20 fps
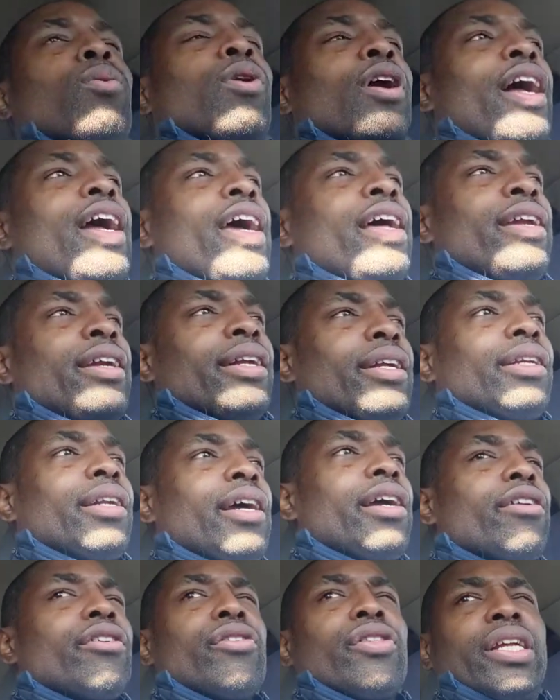where I had an
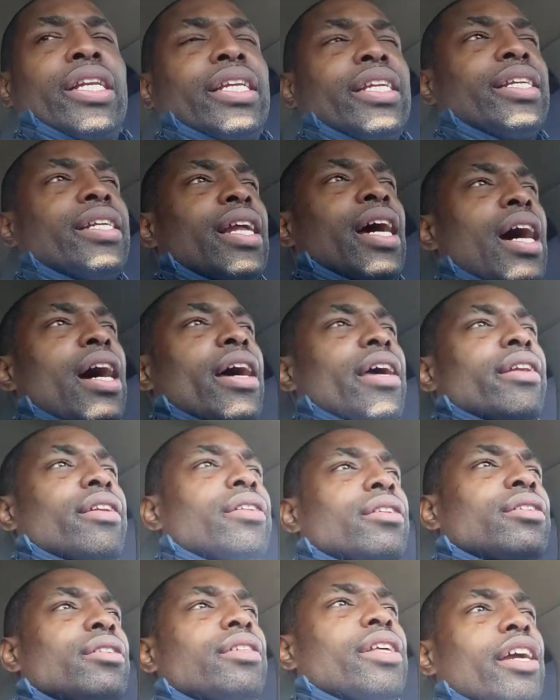igniter
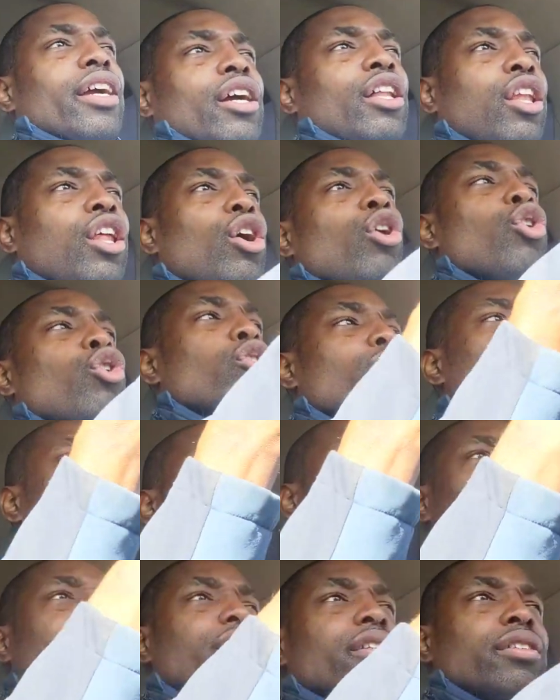that glowed
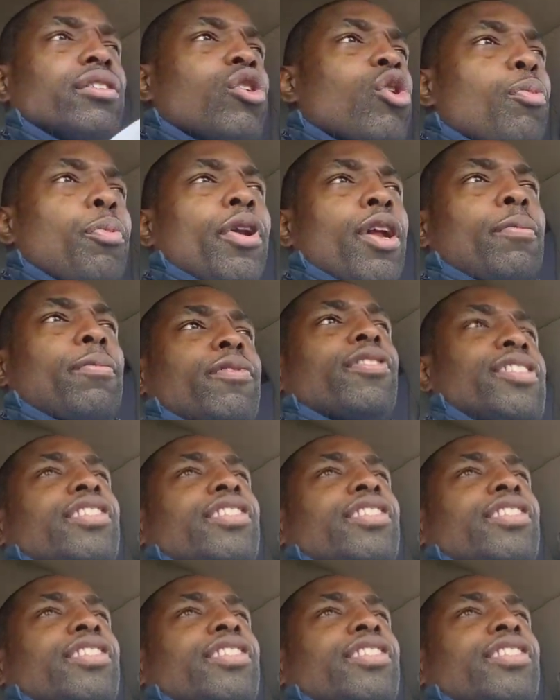but didn't open up the